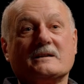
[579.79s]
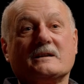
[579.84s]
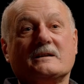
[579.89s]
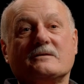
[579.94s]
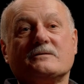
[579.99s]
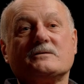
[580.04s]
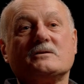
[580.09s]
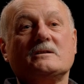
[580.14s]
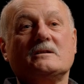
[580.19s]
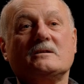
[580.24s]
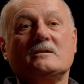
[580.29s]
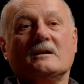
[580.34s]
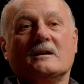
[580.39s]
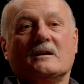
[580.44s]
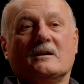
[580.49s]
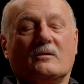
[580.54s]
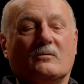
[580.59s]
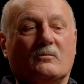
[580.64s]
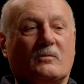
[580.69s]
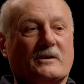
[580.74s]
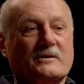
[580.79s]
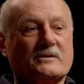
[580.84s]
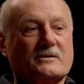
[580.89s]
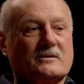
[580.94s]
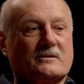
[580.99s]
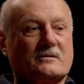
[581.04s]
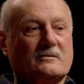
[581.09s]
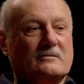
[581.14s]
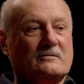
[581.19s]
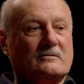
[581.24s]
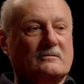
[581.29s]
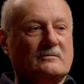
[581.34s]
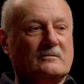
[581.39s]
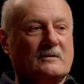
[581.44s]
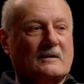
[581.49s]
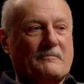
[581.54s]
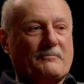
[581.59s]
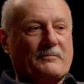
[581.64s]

And if she wants to,